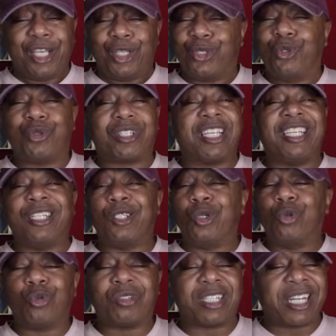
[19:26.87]
You seen
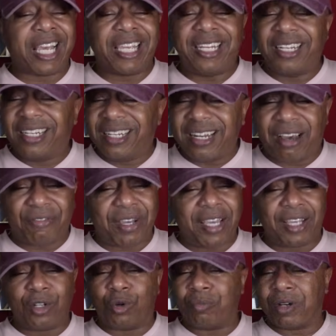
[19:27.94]
dudes that ain't never
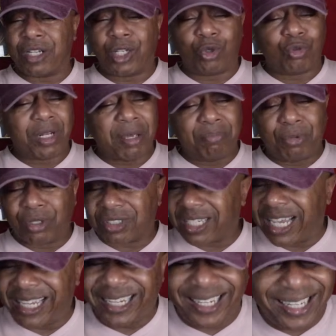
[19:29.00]
had no money on their books, ain't